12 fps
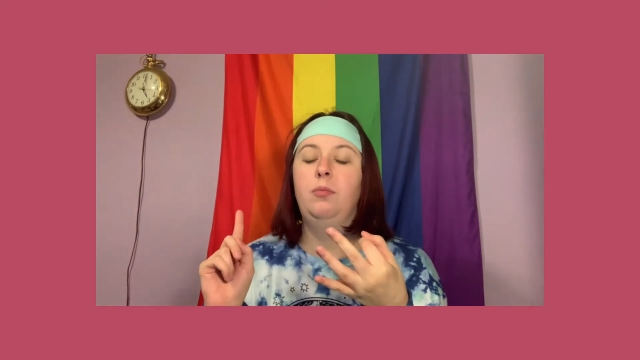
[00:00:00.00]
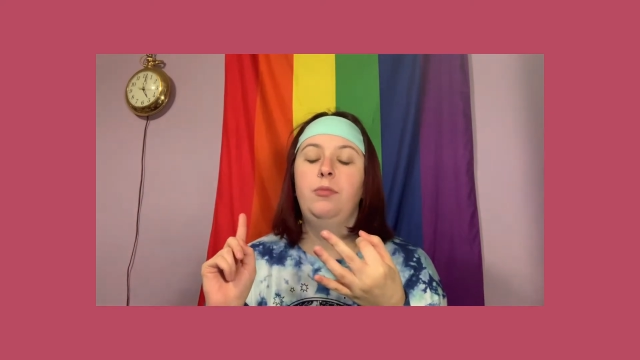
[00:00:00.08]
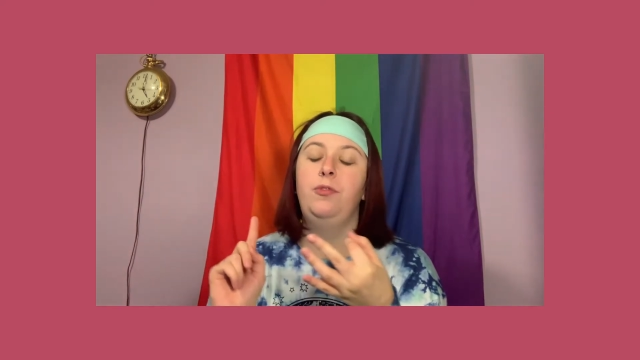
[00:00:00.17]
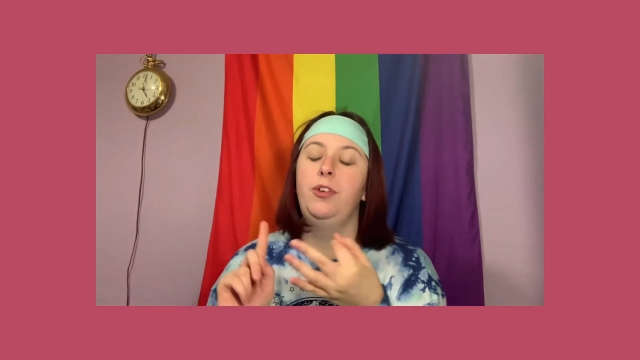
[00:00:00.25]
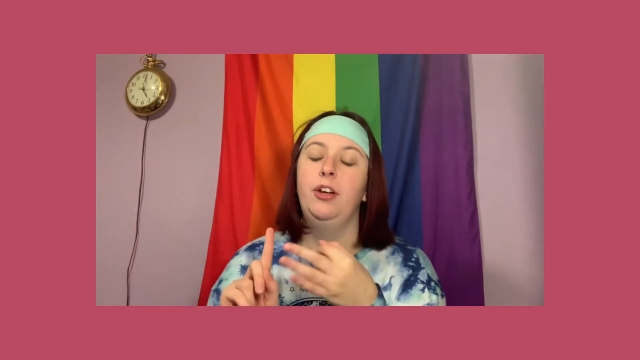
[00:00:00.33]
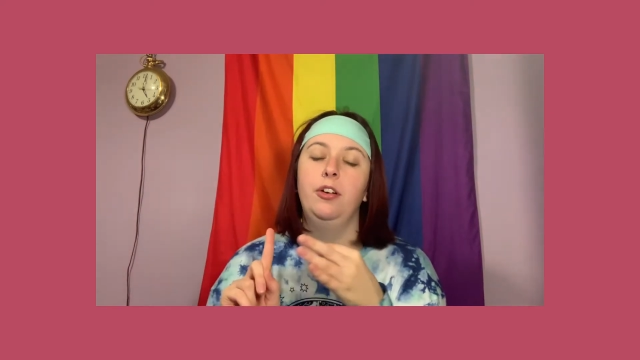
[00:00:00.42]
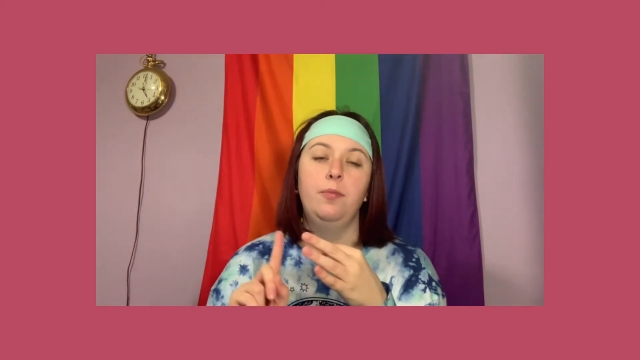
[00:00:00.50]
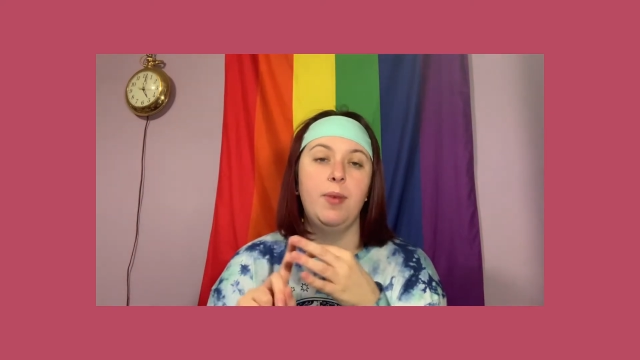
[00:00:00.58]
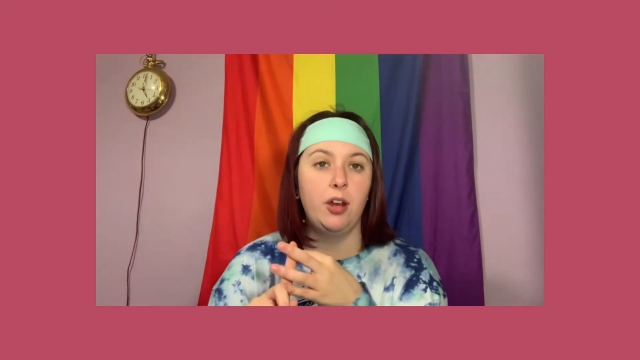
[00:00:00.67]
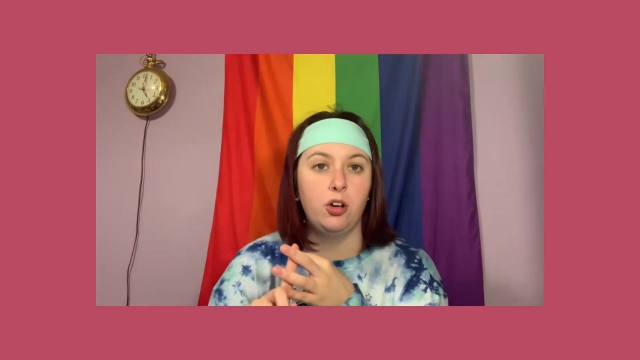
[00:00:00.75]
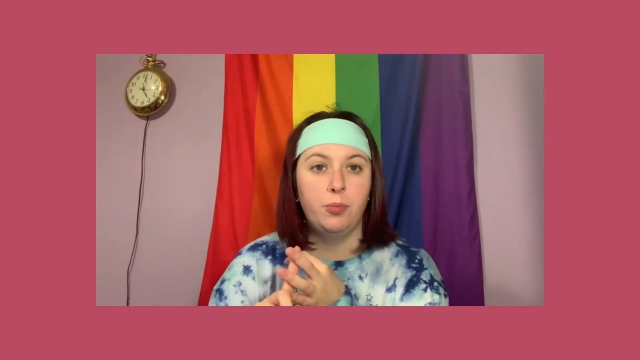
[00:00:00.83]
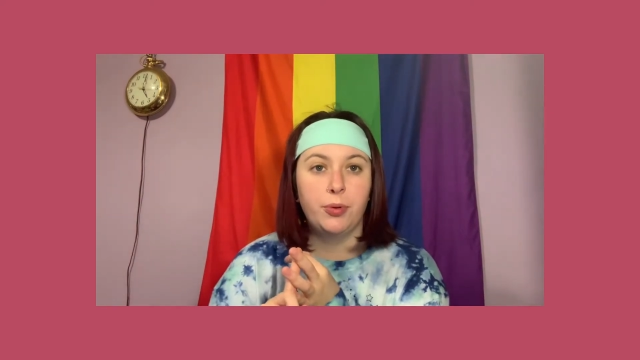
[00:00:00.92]
fear of
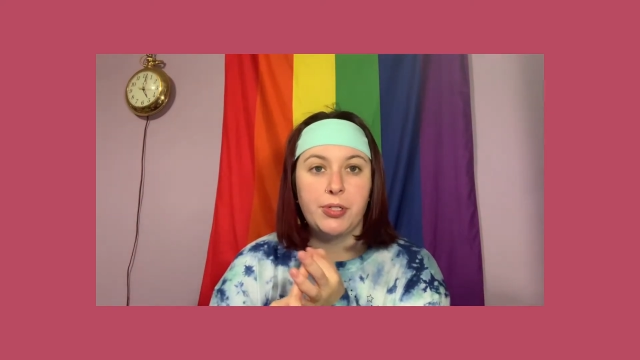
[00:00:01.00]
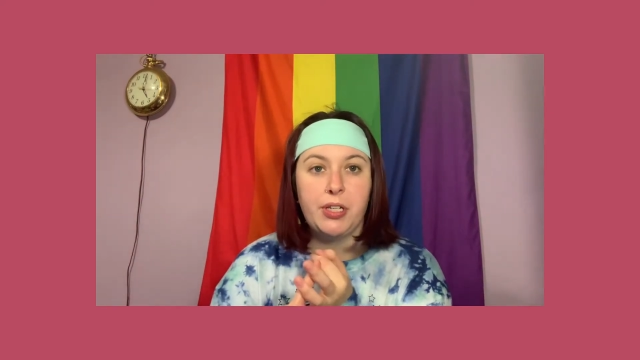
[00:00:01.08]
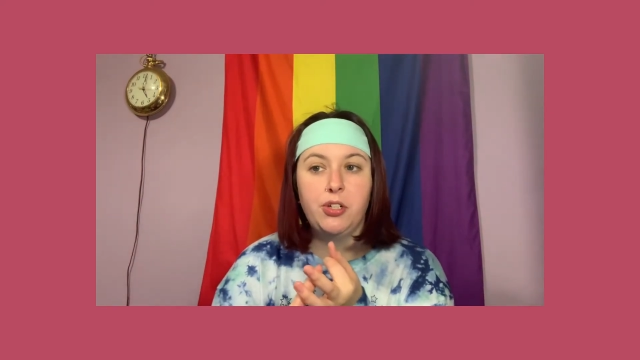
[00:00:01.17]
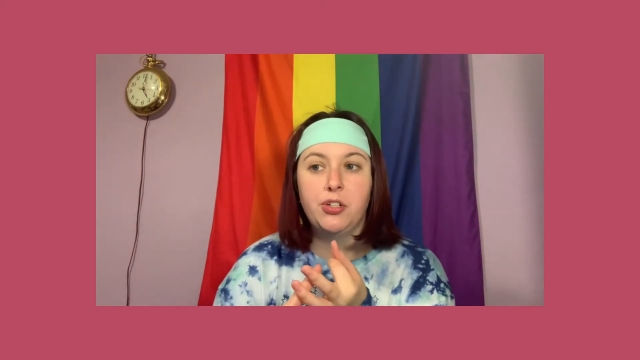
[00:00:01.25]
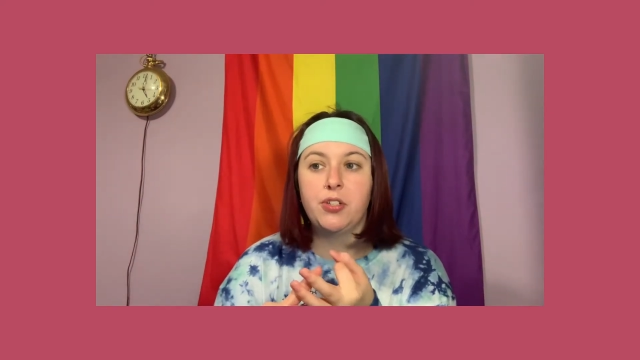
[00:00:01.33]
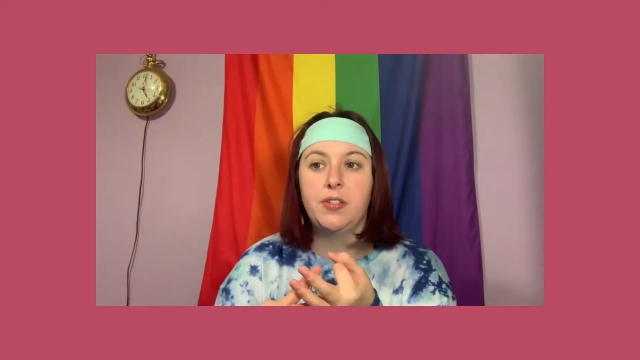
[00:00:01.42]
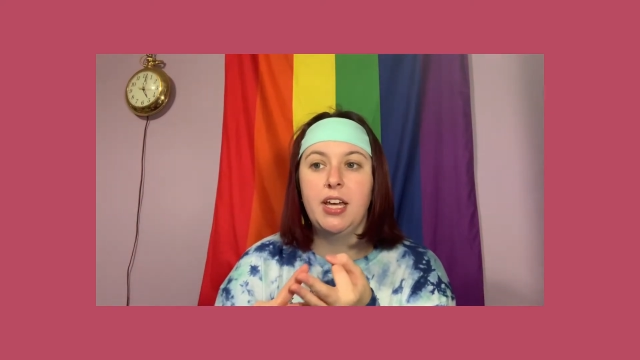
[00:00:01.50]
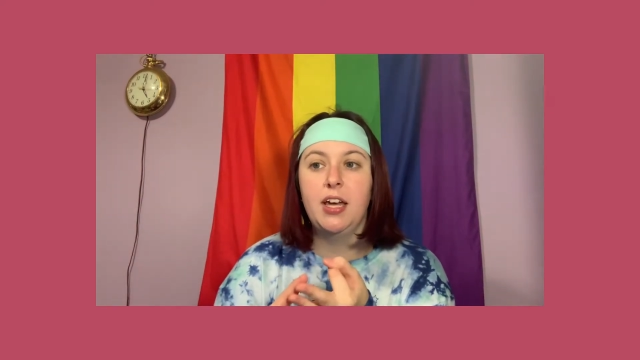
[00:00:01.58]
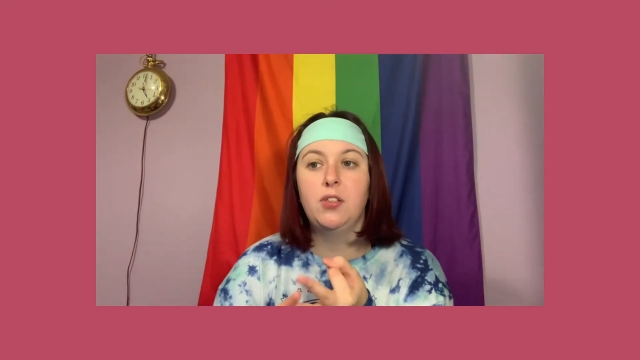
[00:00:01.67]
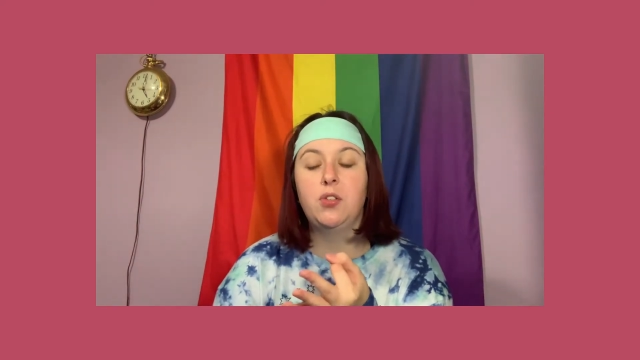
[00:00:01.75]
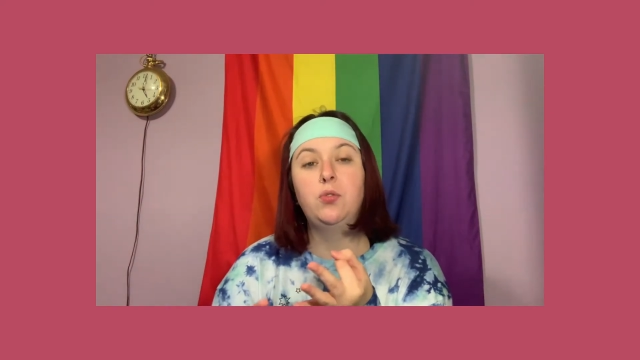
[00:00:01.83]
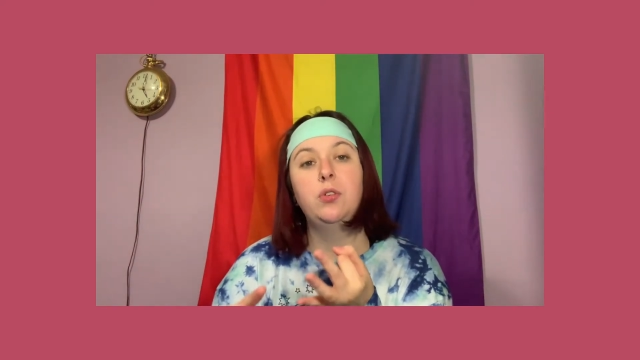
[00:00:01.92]
medical procedures and
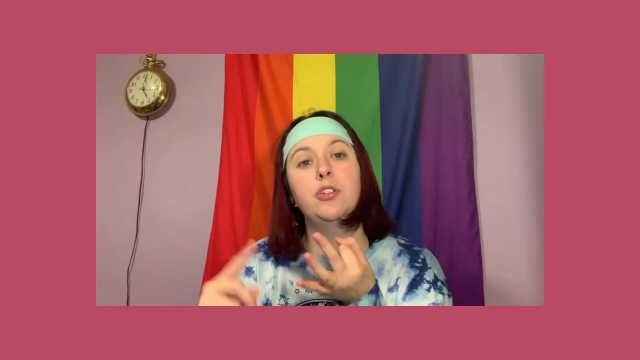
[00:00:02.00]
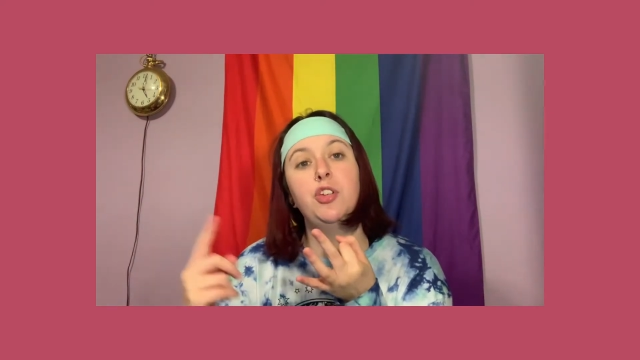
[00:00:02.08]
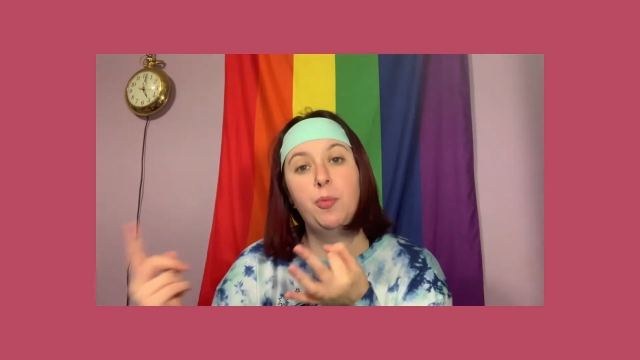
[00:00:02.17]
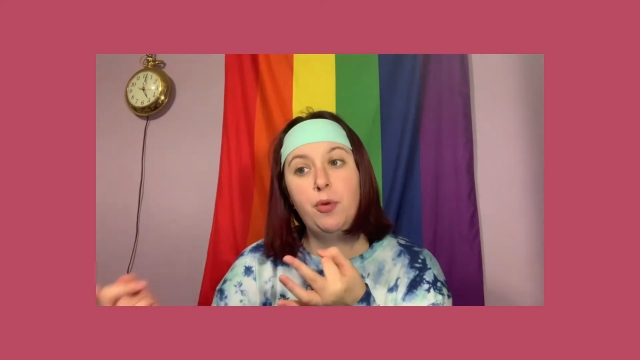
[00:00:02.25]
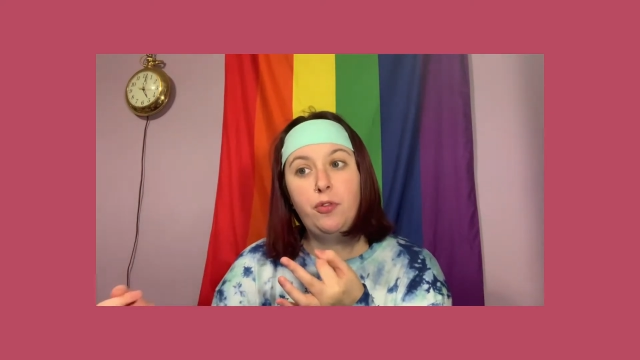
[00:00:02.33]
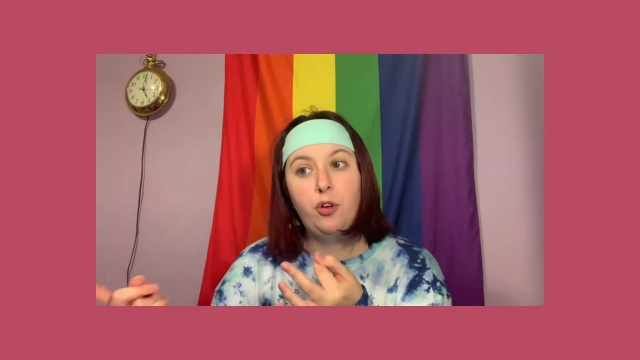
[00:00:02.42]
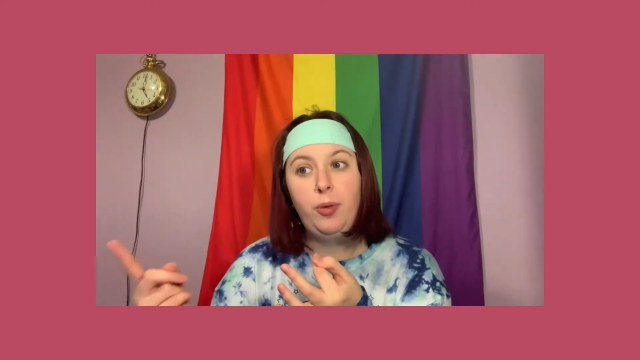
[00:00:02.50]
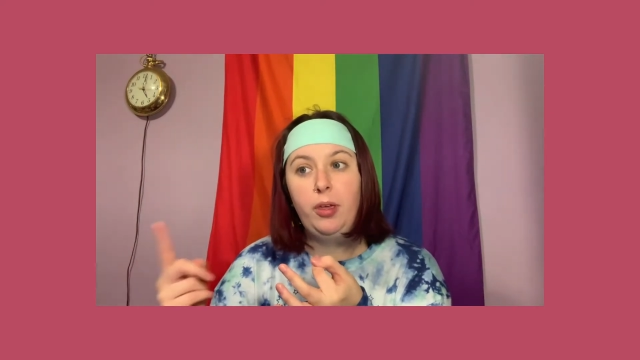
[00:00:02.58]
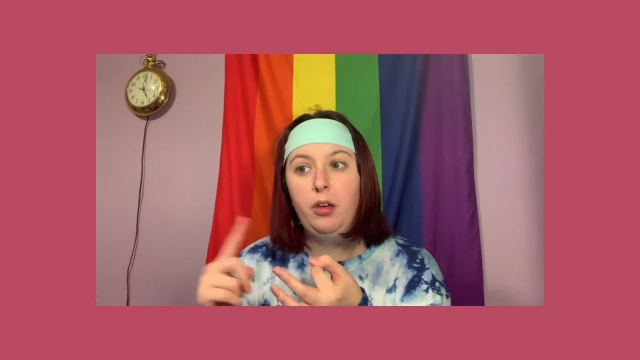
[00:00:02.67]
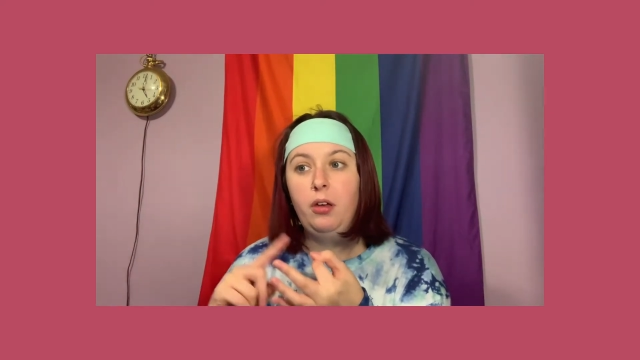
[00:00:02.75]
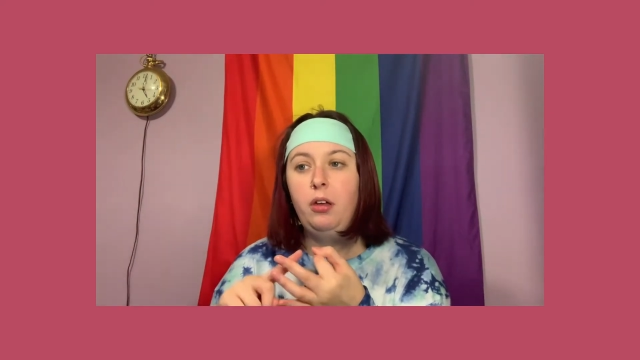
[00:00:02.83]
tests or tomophobia,